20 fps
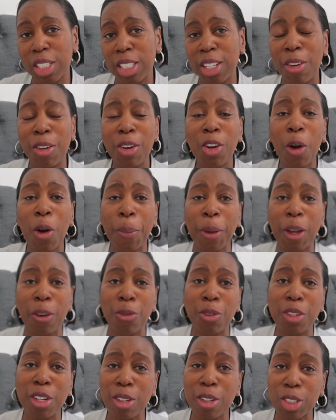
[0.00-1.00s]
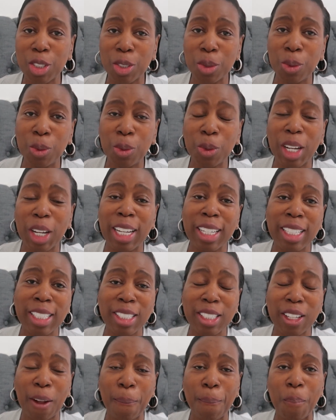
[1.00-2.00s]
So a little bit of neutral
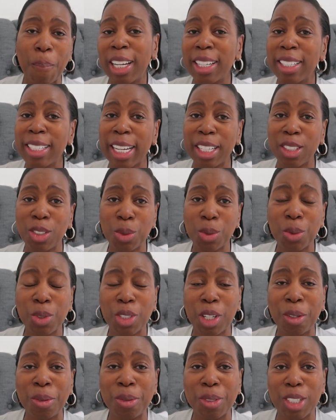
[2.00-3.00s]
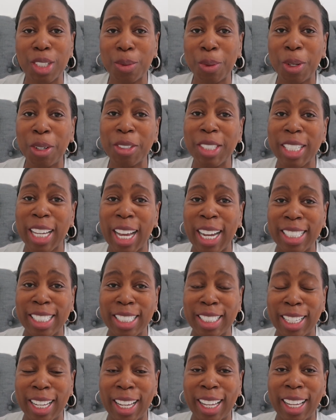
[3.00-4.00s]
colors, like natural tones as well to add
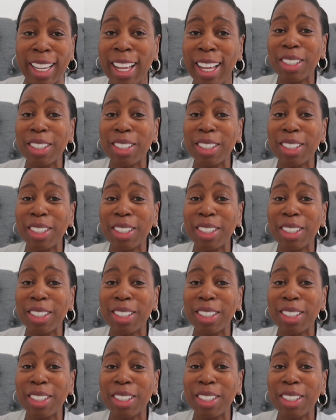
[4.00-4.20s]
in there.